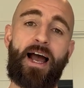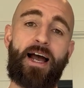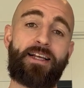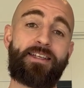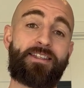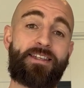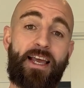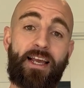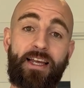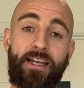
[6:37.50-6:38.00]

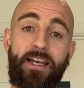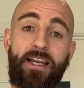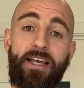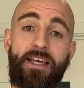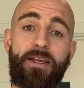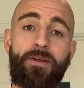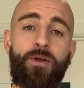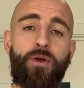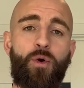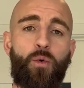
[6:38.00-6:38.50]

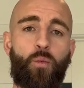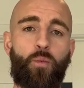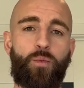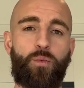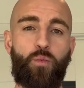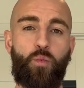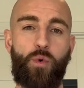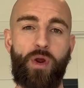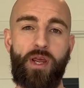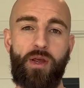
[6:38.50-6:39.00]
Secondly,
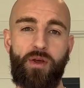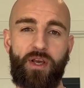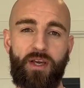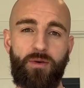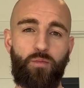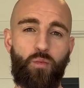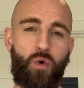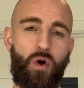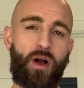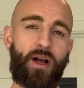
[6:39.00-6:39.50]
we
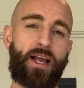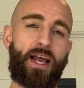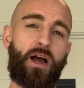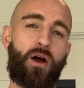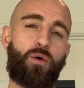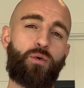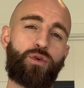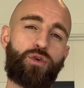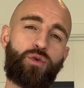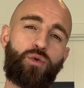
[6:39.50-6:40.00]
can work
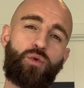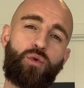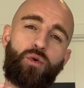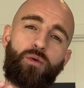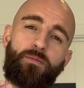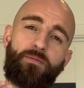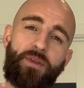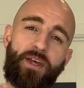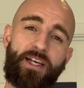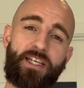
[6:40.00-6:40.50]
out your
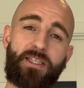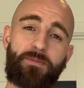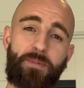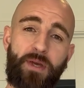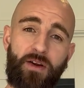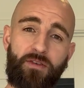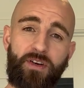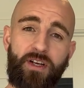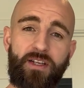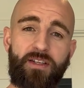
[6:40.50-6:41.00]

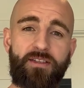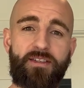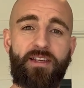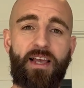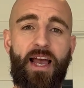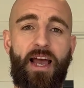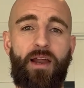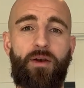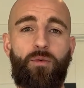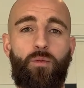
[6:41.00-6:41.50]
experience
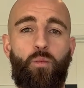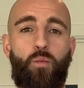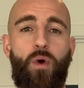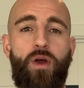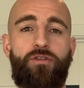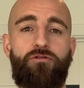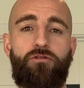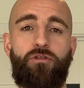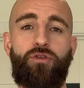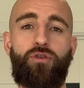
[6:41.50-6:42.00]
and
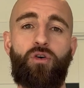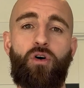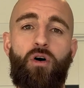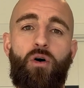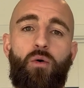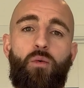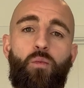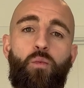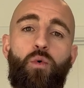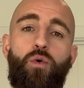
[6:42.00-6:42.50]
whether or not
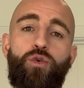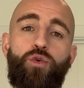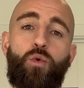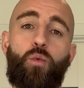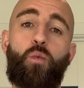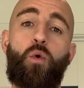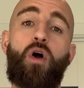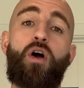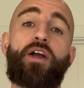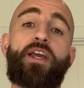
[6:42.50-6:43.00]
what you're
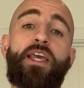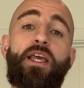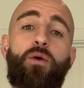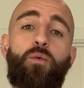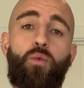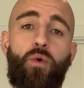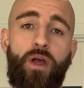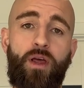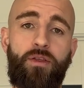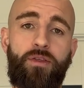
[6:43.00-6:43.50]
working
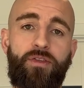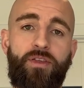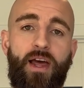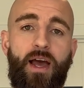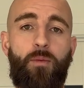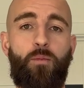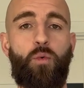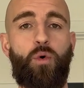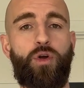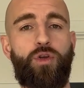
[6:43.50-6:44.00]
with
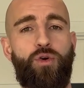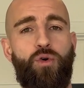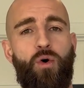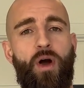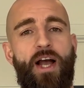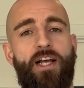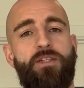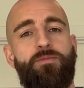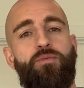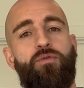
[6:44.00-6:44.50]
and what your
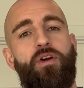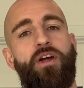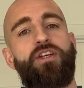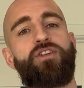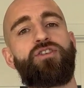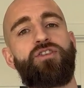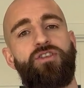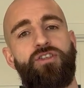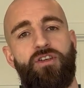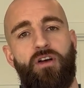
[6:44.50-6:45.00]

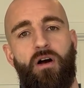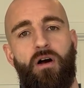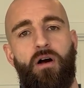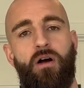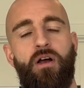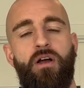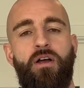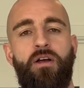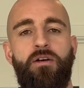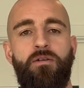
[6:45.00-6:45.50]
aspirations are
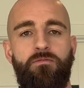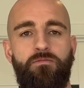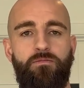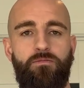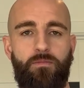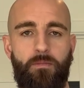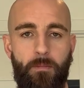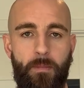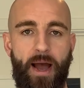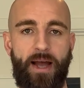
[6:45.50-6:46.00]

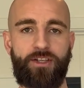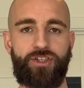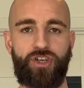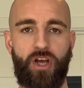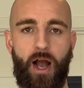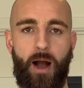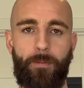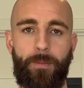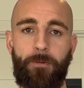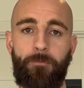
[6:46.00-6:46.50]
match
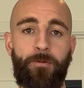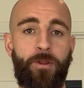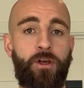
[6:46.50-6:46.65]
up.